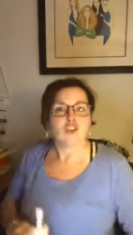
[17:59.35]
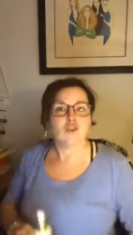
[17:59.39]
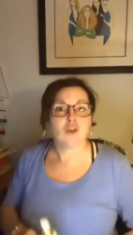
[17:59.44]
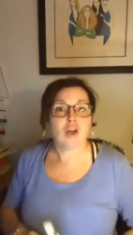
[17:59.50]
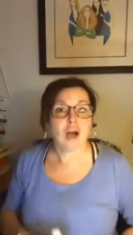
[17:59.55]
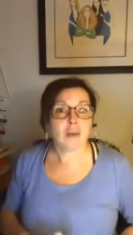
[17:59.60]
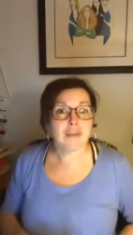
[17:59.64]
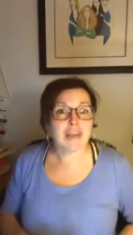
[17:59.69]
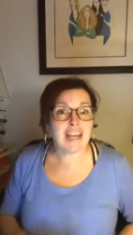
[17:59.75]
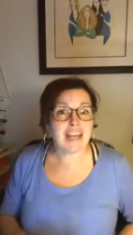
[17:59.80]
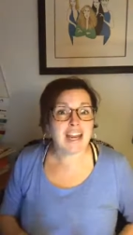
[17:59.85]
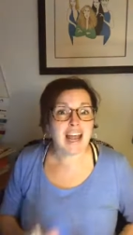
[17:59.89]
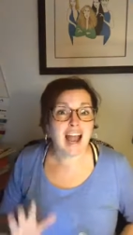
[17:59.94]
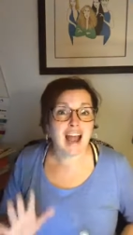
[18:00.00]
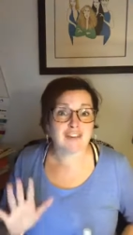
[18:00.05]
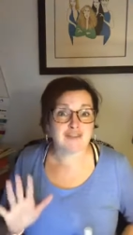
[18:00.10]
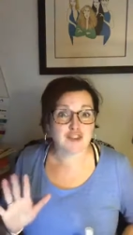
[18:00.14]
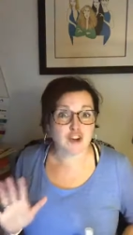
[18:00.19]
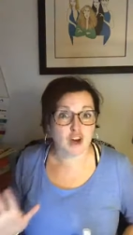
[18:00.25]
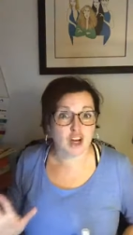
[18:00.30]
you come in
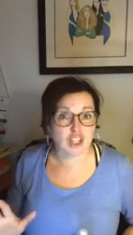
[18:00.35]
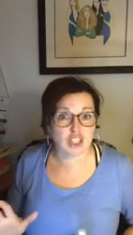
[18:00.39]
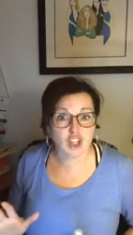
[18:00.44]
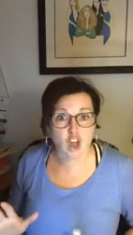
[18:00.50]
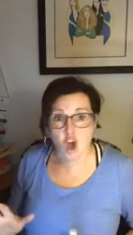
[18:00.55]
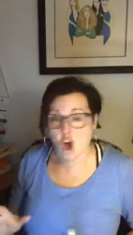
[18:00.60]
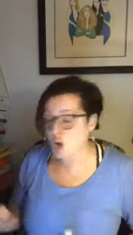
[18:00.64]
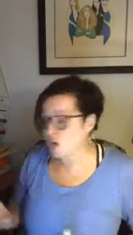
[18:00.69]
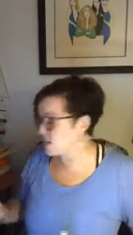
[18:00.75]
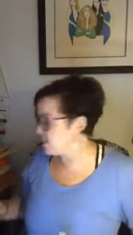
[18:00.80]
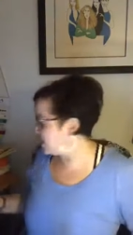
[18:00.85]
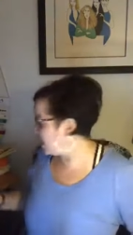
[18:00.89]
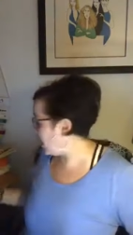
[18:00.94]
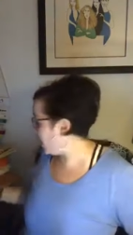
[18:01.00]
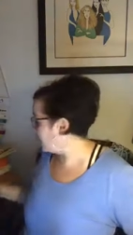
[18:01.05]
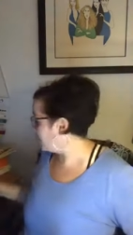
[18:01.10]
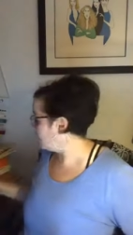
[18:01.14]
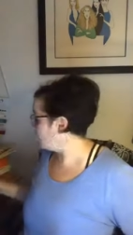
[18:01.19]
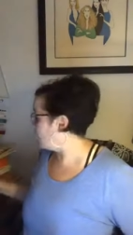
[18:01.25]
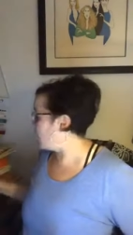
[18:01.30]
after a long
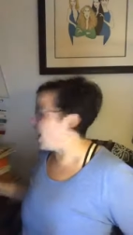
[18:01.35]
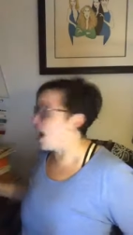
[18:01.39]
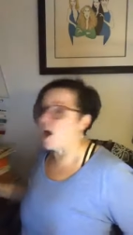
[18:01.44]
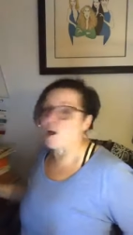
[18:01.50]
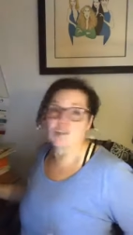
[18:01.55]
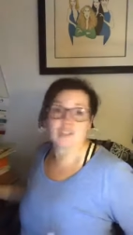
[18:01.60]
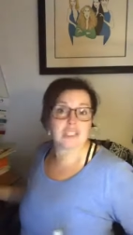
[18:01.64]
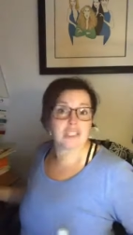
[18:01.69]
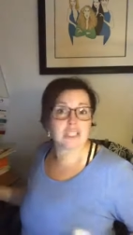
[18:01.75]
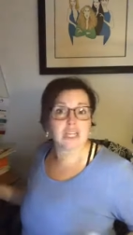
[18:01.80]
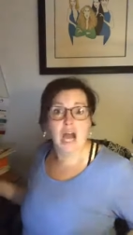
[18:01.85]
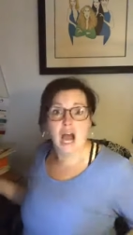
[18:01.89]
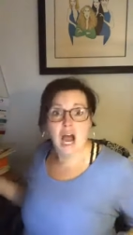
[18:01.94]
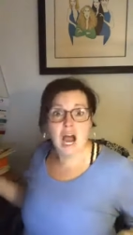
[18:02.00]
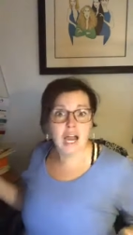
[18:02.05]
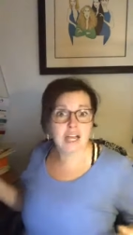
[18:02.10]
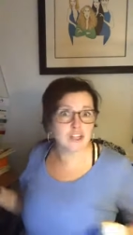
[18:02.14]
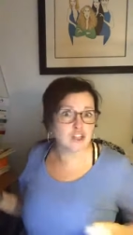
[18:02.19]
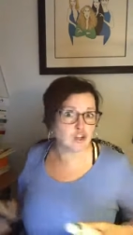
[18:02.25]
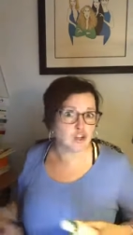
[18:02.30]
day. You're
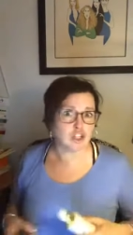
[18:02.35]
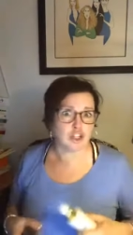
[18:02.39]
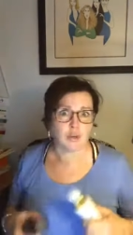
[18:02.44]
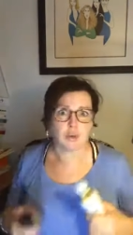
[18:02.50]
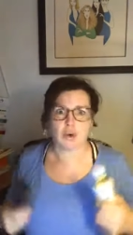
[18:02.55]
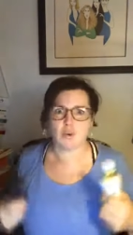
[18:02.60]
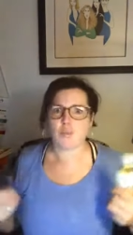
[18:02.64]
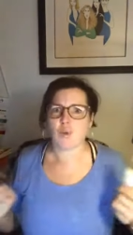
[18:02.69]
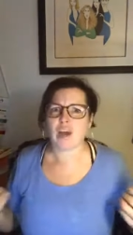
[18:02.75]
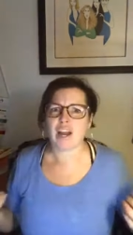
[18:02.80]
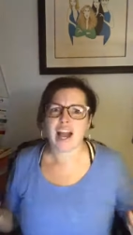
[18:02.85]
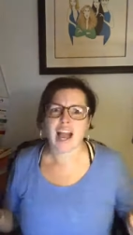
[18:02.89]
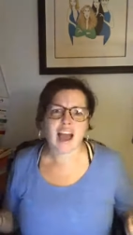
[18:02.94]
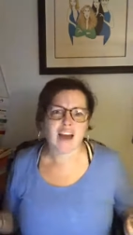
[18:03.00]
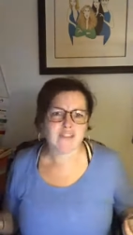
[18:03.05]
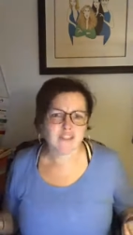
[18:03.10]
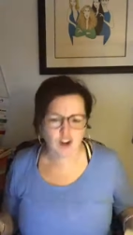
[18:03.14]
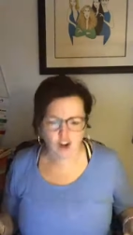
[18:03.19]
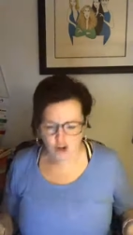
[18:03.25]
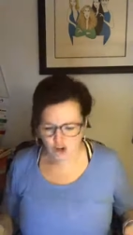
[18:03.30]
outside, you're doing
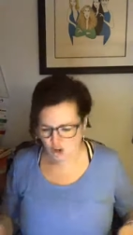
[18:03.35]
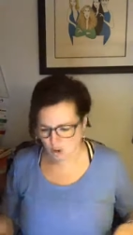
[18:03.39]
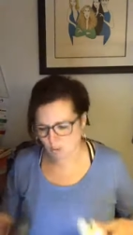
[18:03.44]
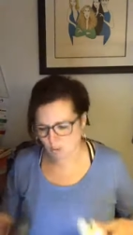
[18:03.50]
whatever,